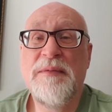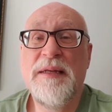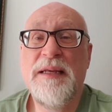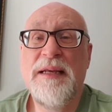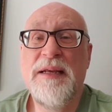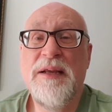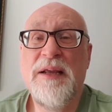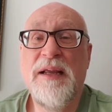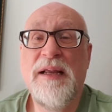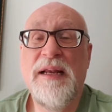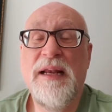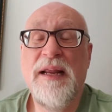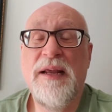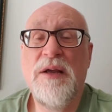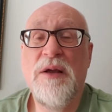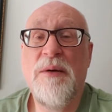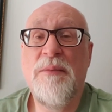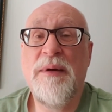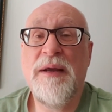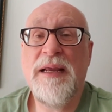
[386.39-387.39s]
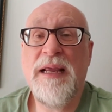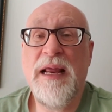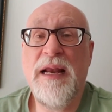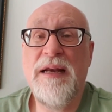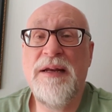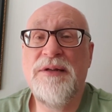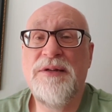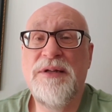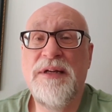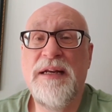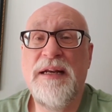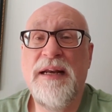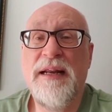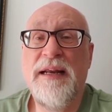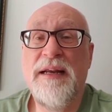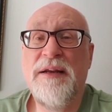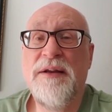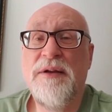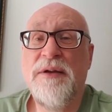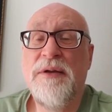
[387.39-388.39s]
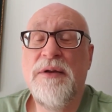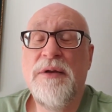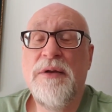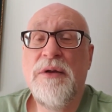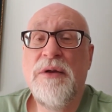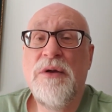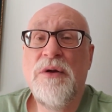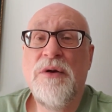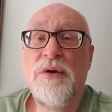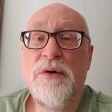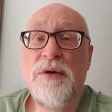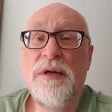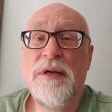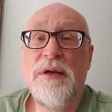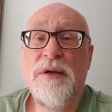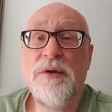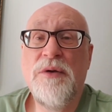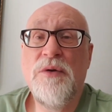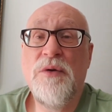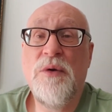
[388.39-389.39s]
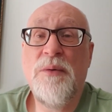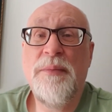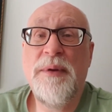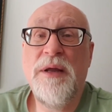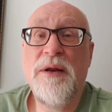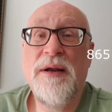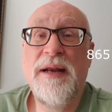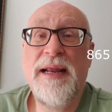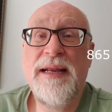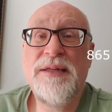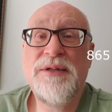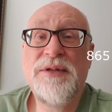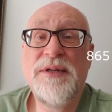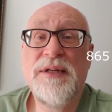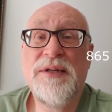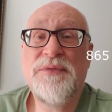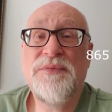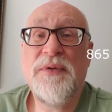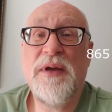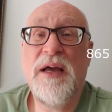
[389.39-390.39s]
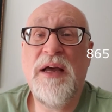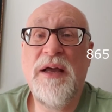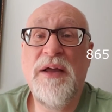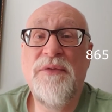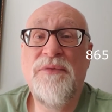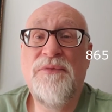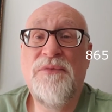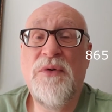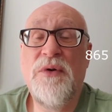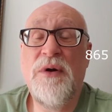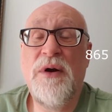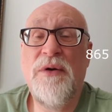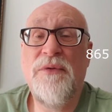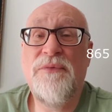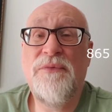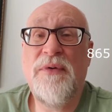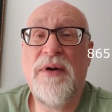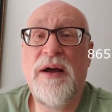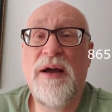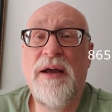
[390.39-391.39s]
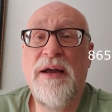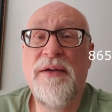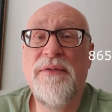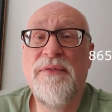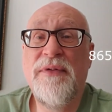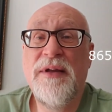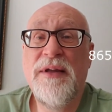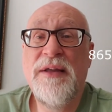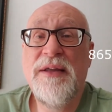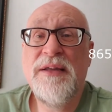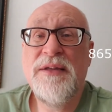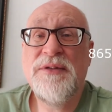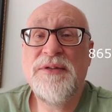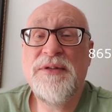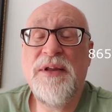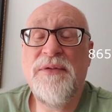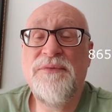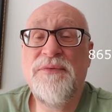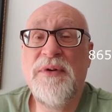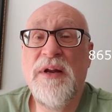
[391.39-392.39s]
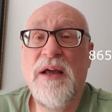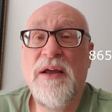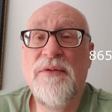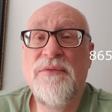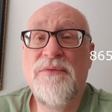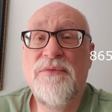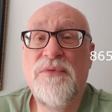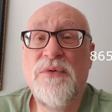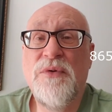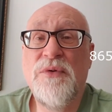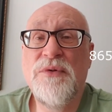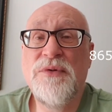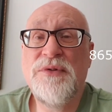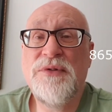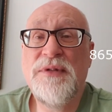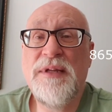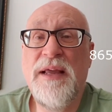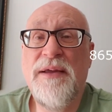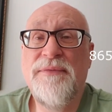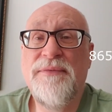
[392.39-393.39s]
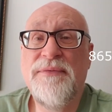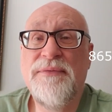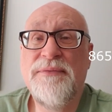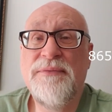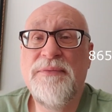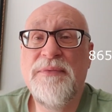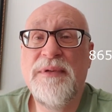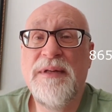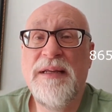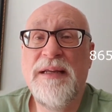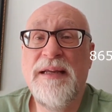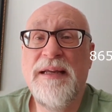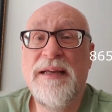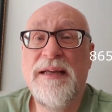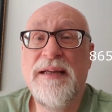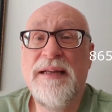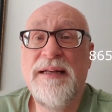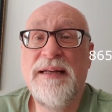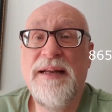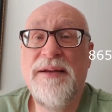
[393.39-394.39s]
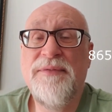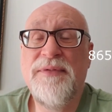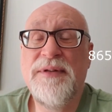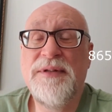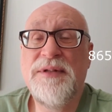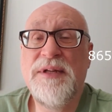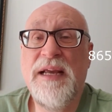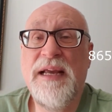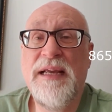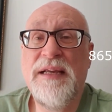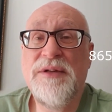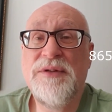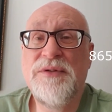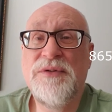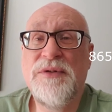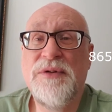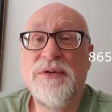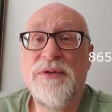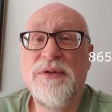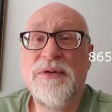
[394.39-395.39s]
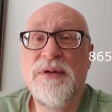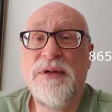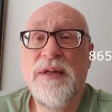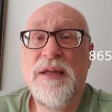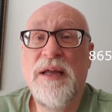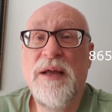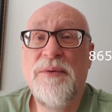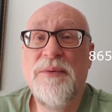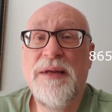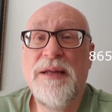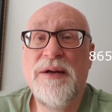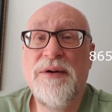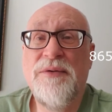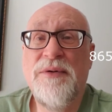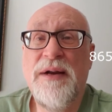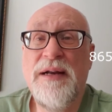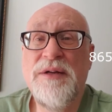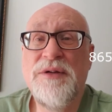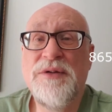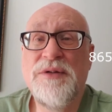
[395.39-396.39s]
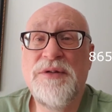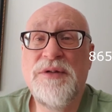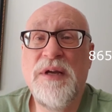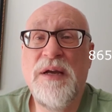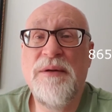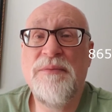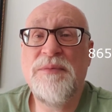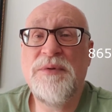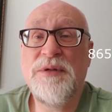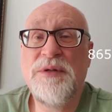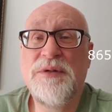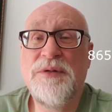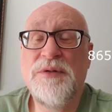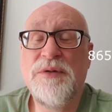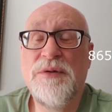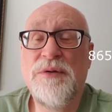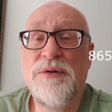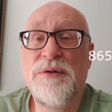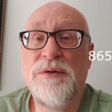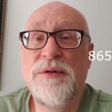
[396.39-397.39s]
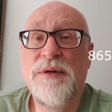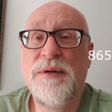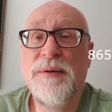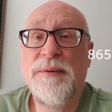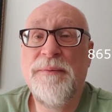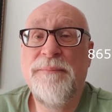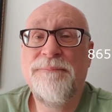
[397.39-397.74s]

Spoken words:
you can click on my calendar link, or you can call me on 865-405-7947. Leave a text, or we can arrange a time to talk.